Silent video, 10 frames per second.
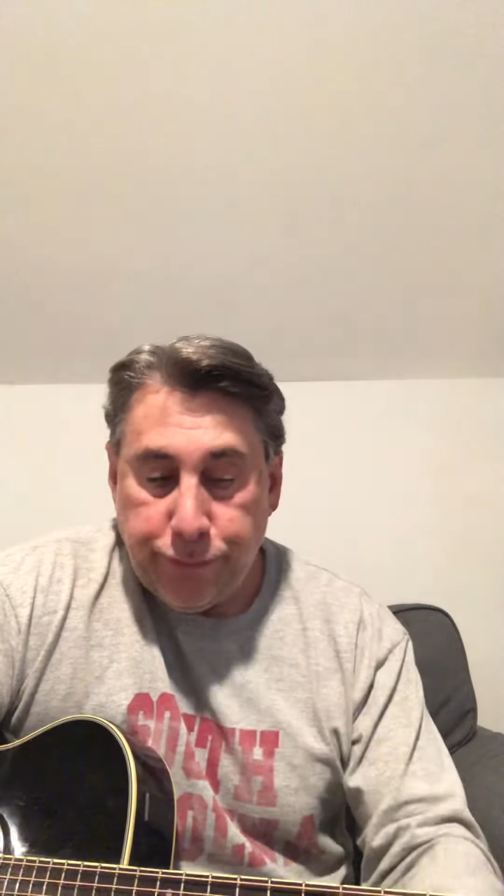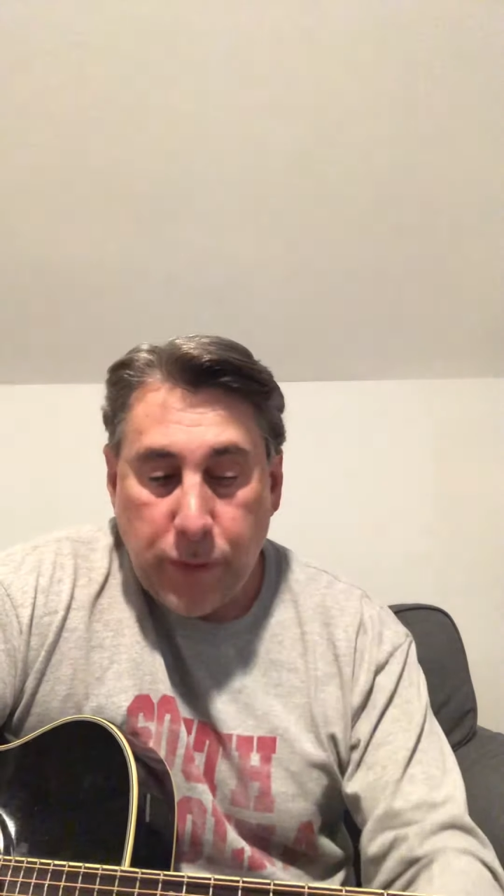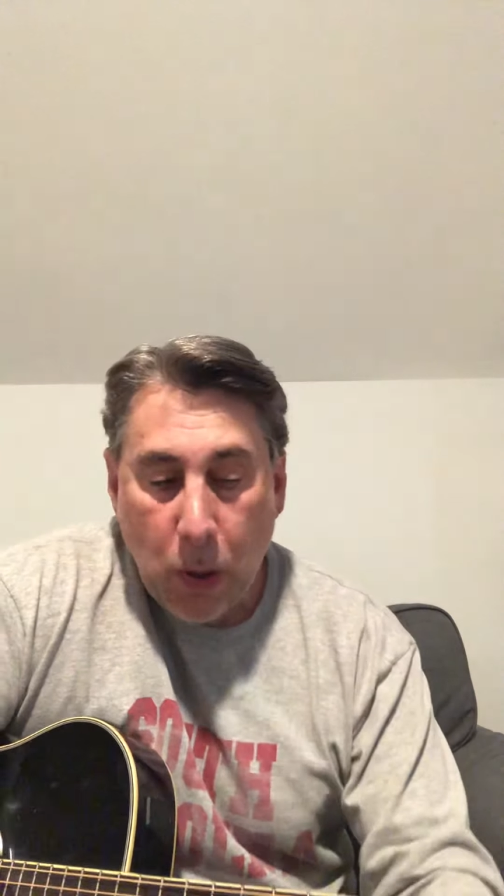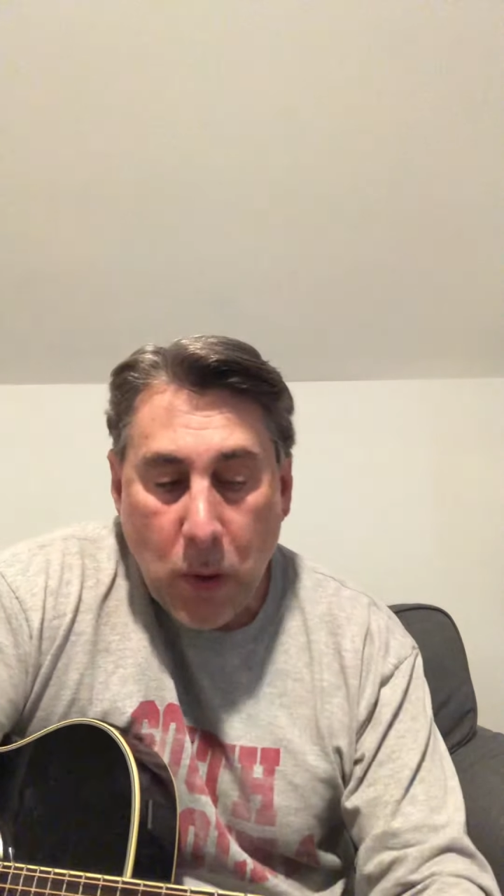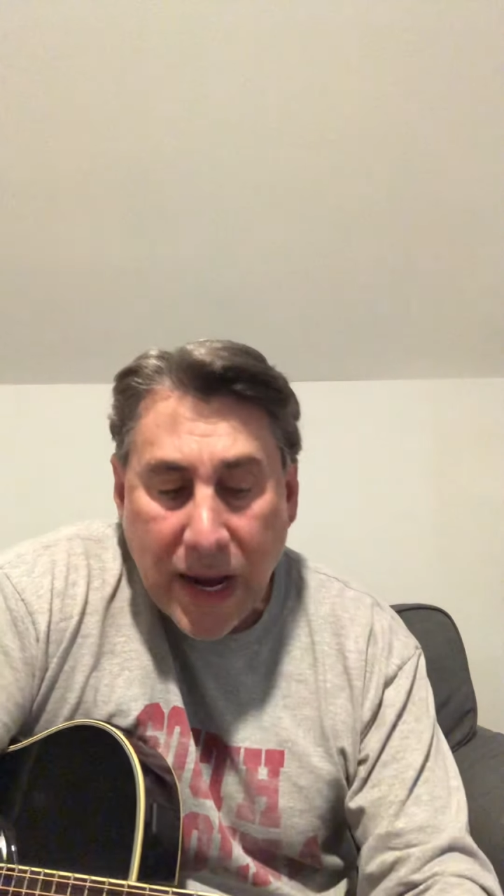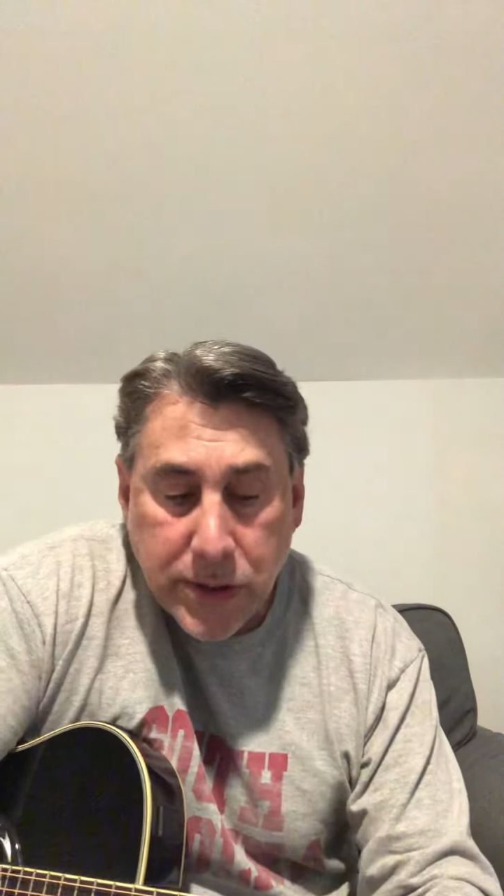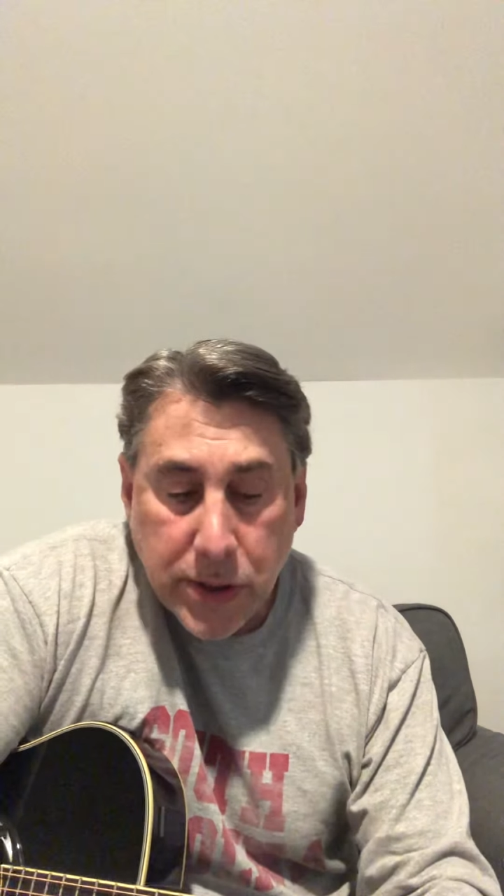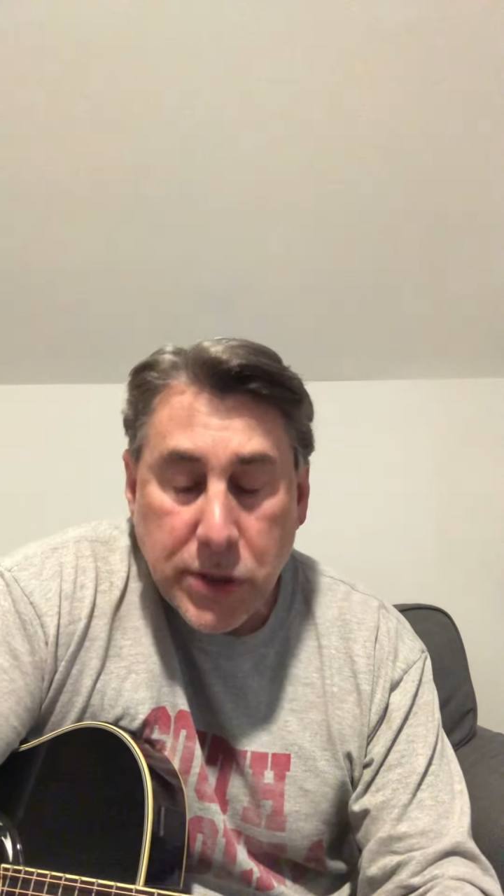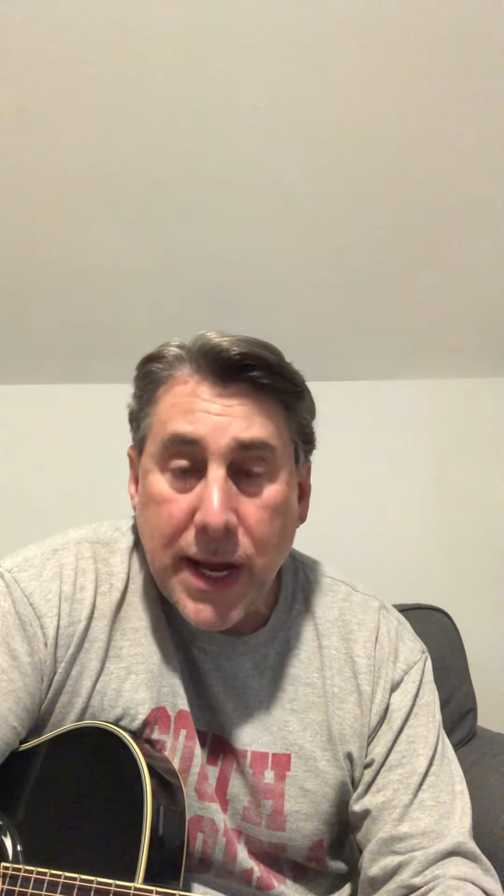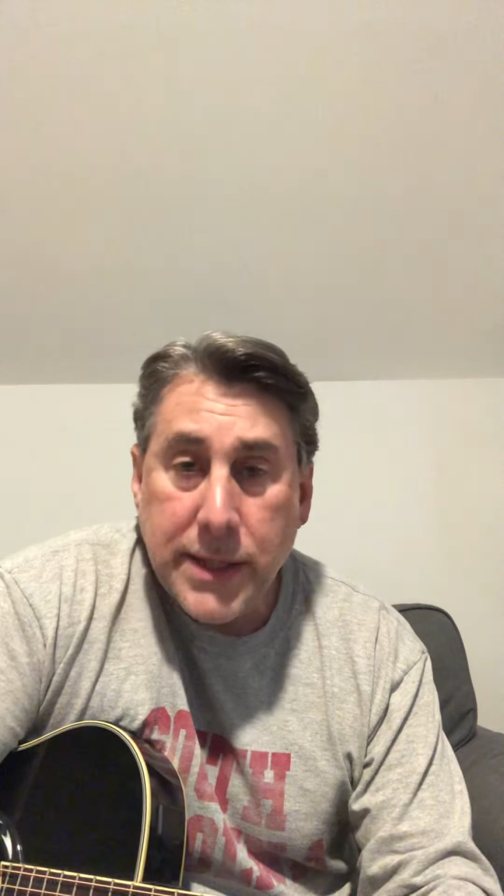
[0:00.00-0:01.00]
what I
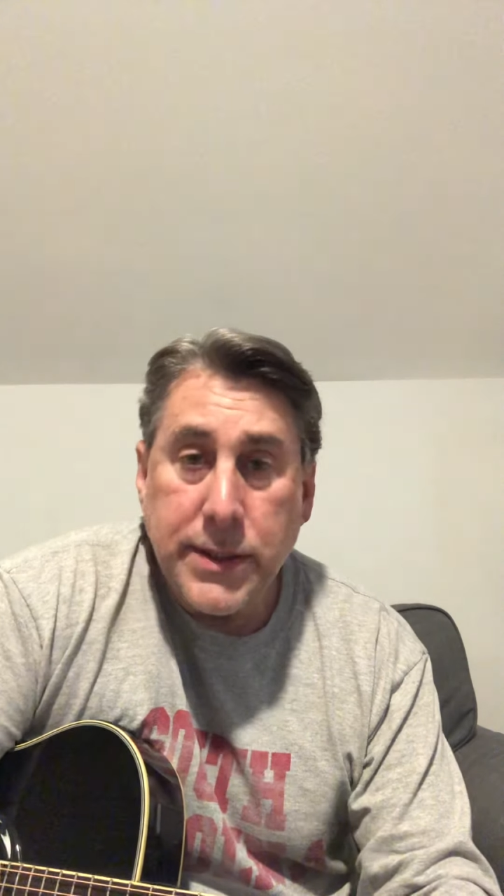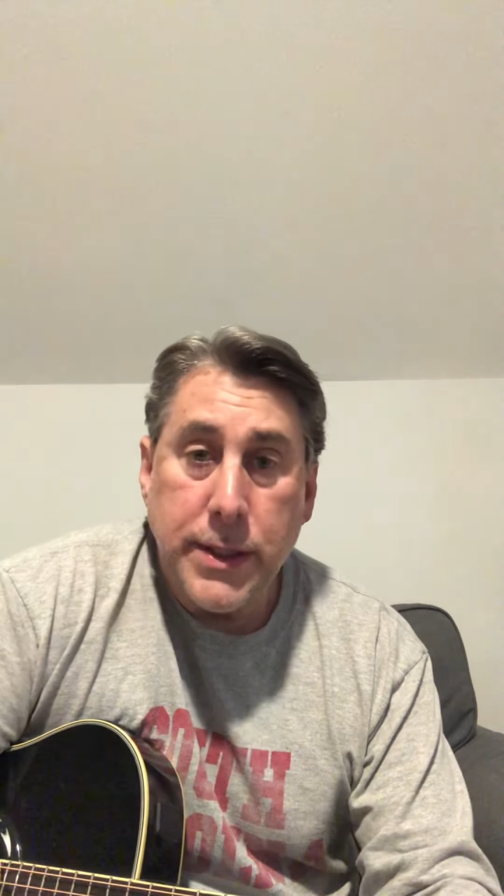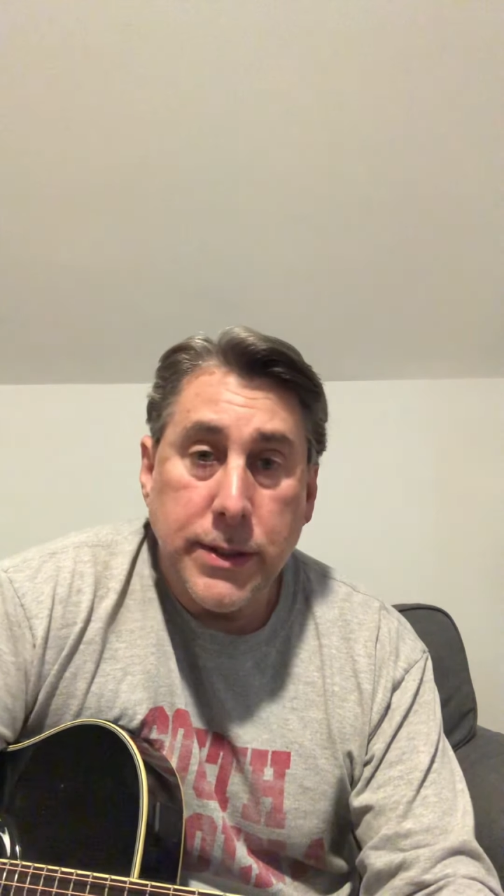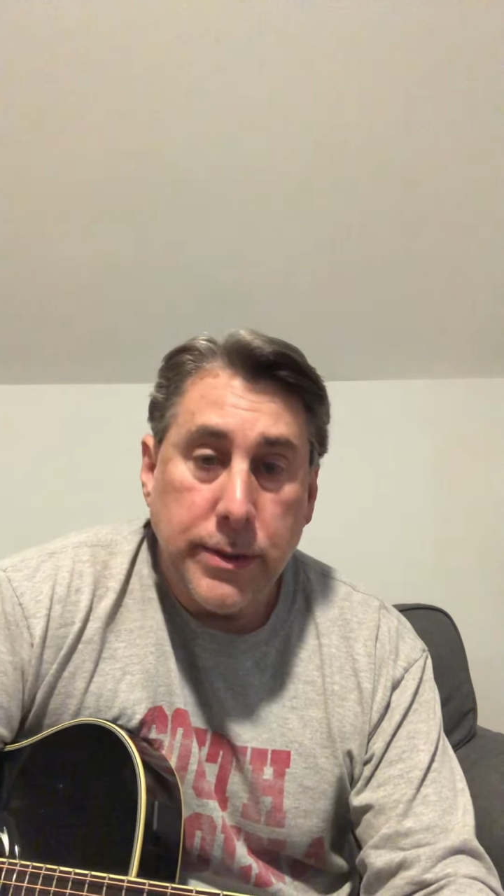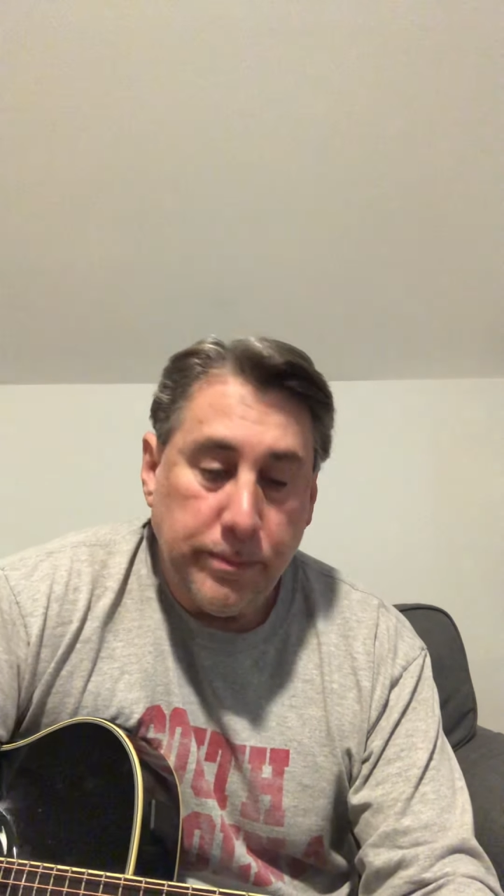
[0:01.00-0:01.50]
suggest is,